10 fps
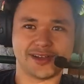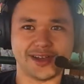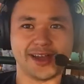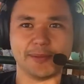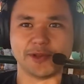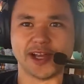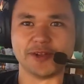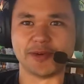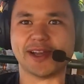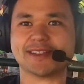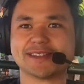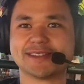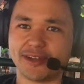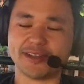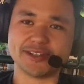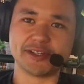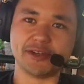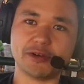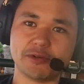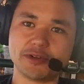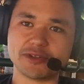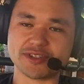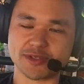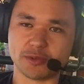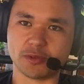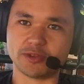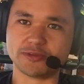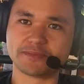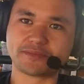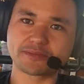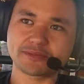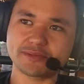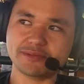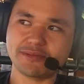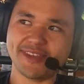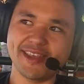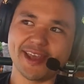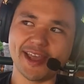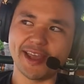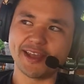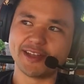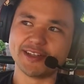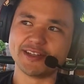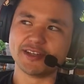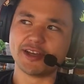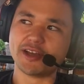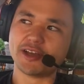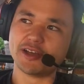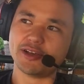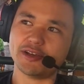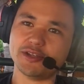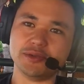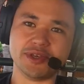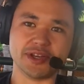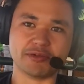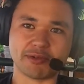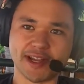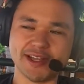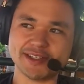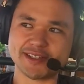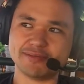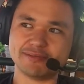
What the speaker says: I'm glad you asked. So you know when you're in school and you get grades